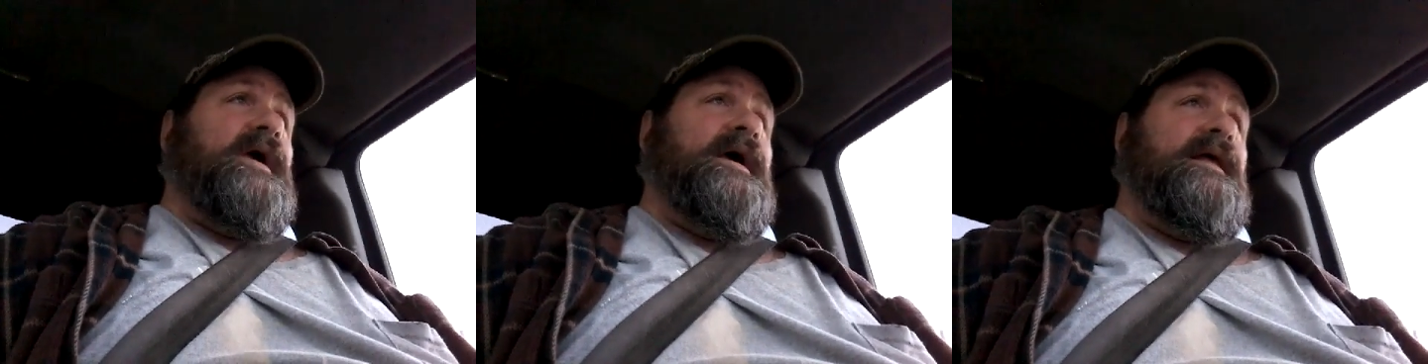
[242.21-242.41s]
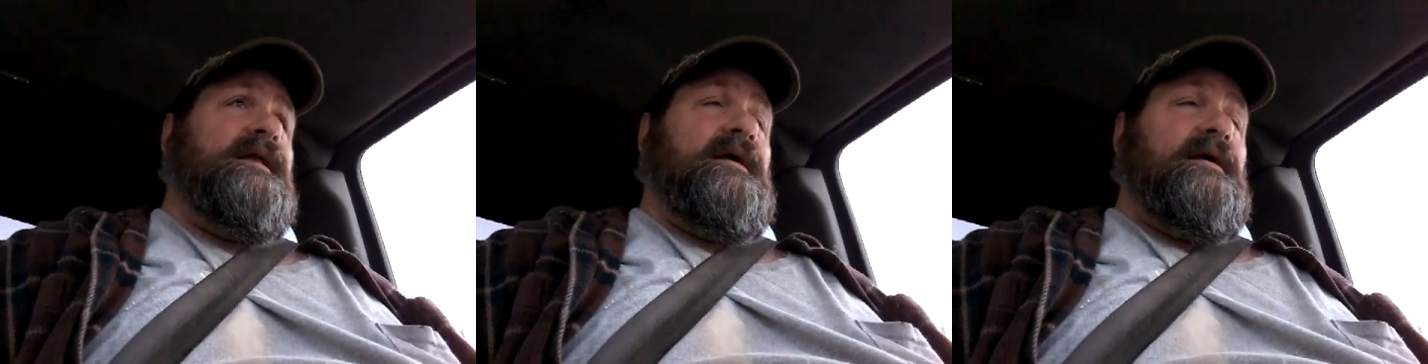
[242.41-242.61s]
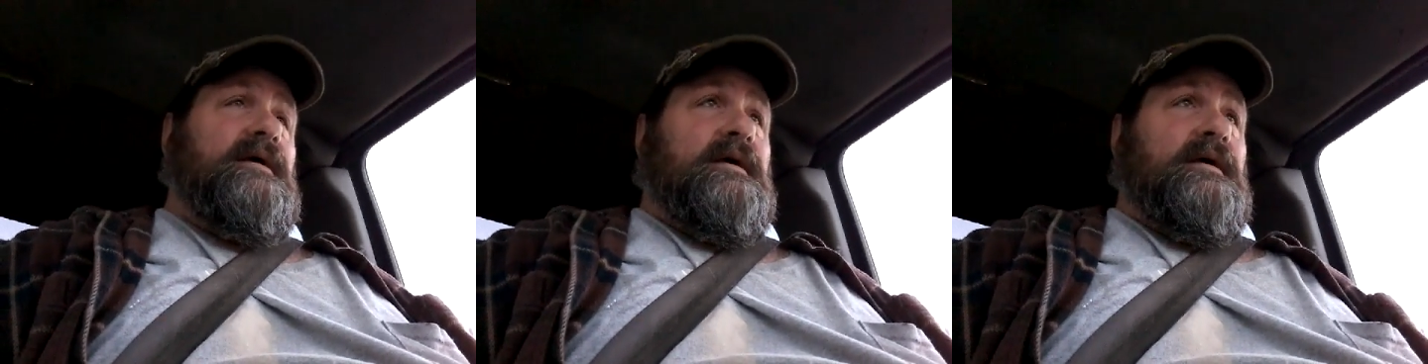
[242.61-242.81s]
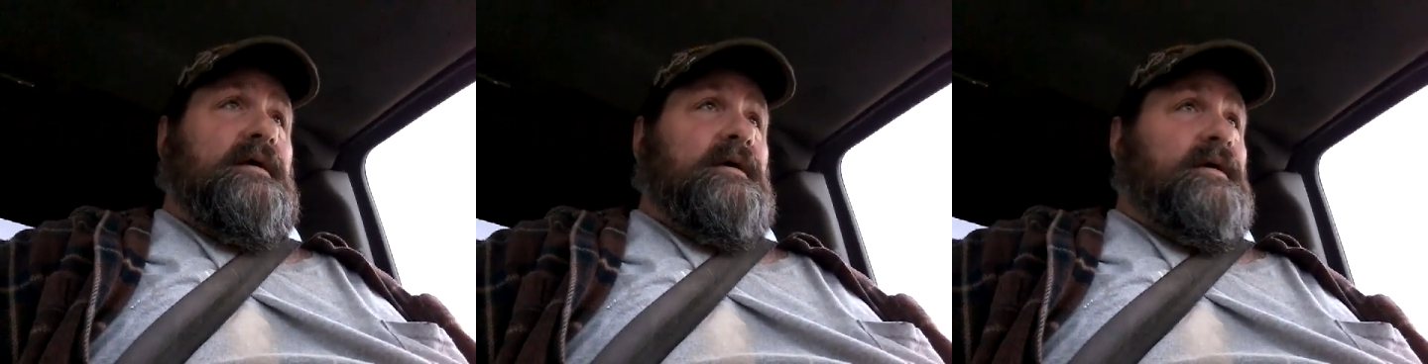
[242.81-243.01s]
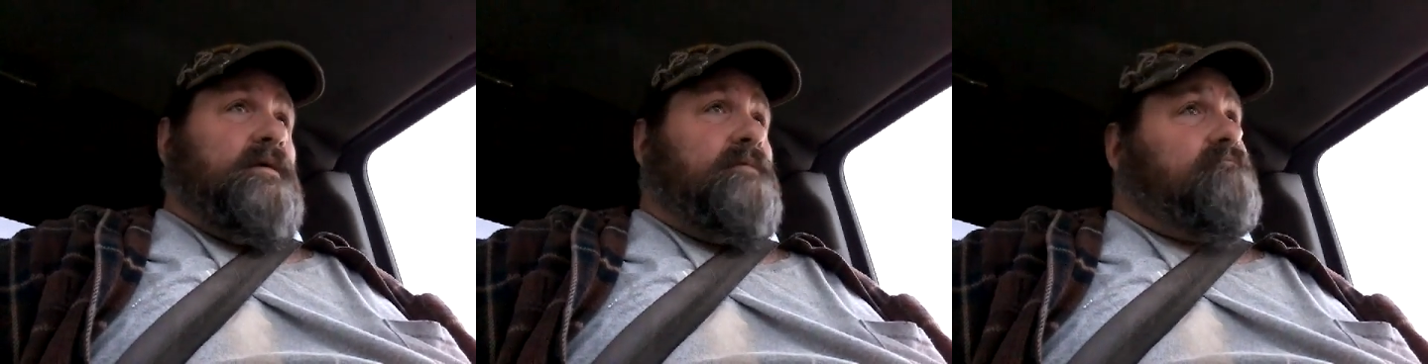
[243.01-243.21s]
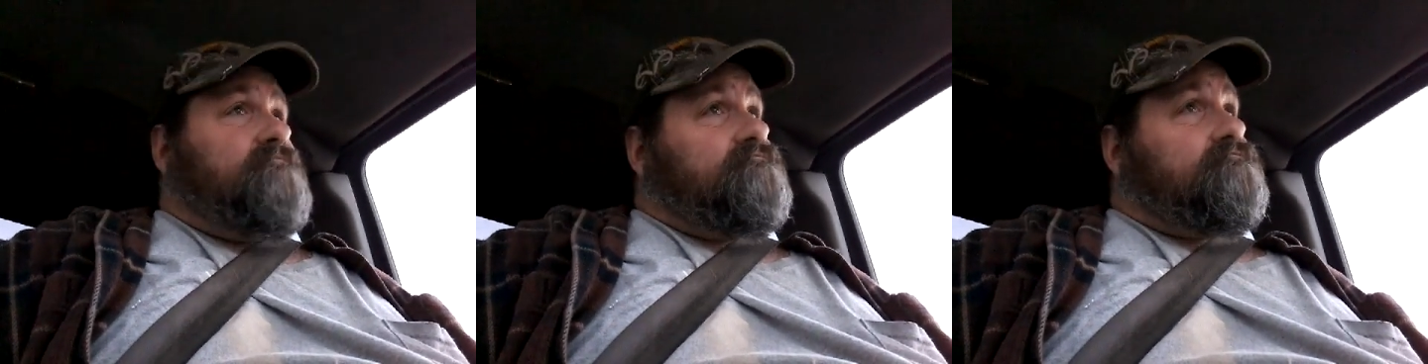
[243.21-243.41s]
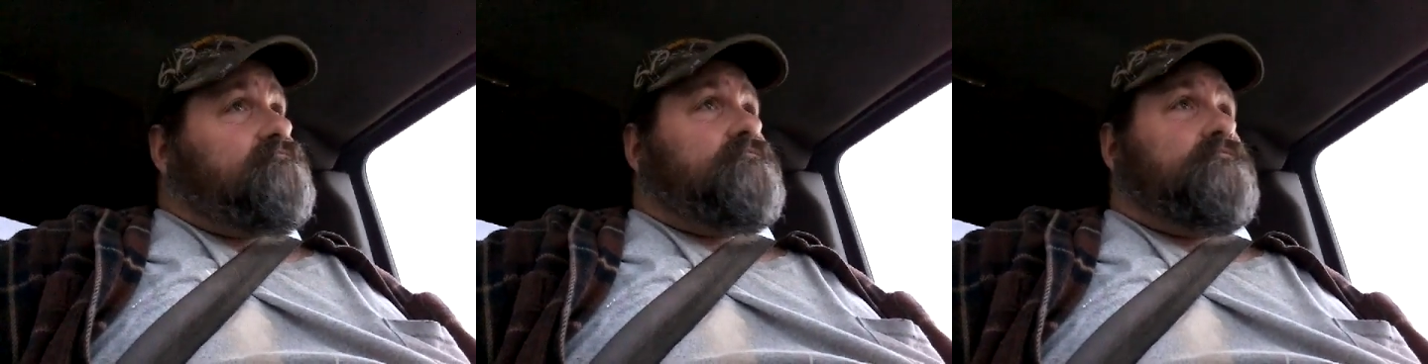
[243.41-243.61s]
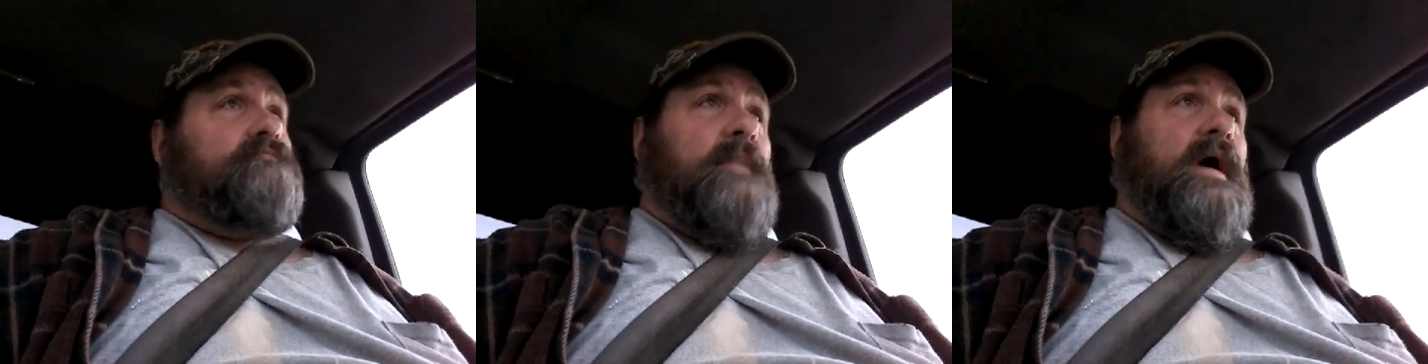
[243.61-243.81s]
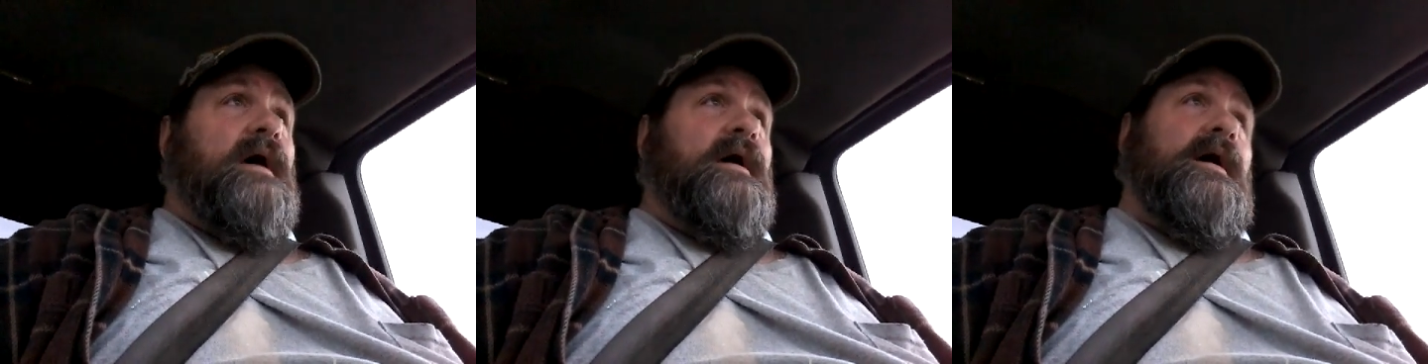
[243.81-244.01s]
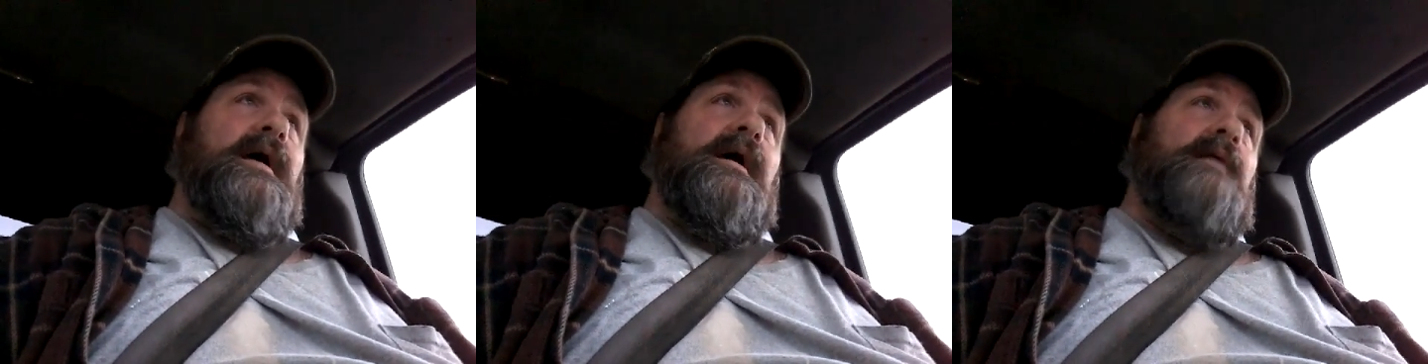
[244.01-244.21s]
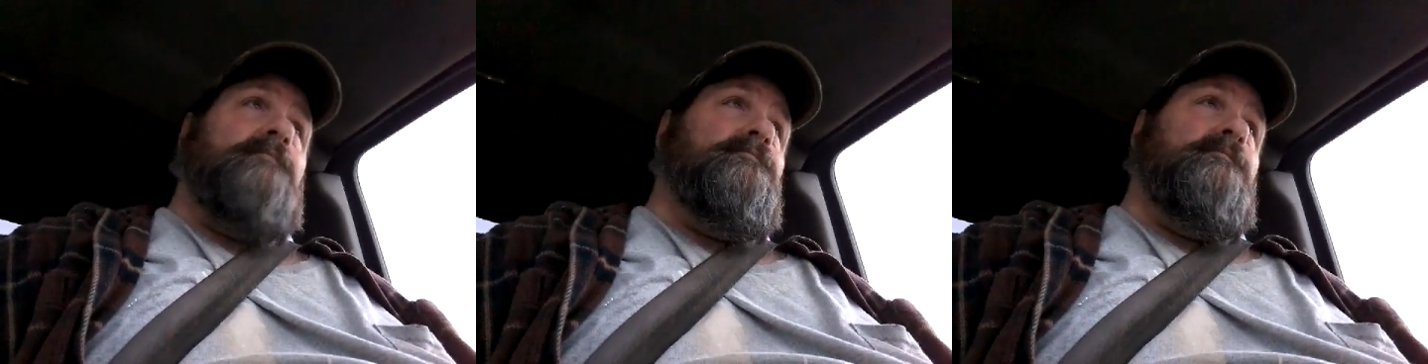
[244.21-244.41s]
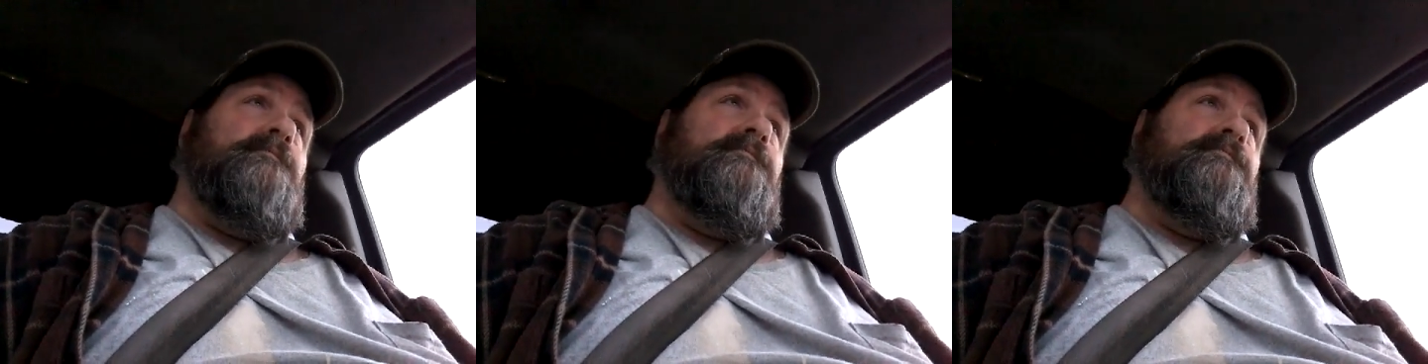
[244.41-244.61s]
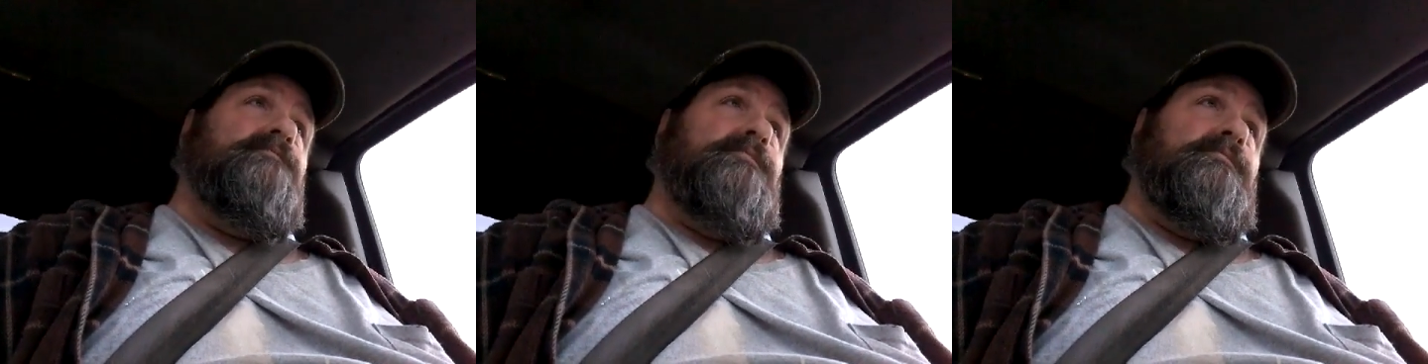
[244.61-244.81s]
and I'm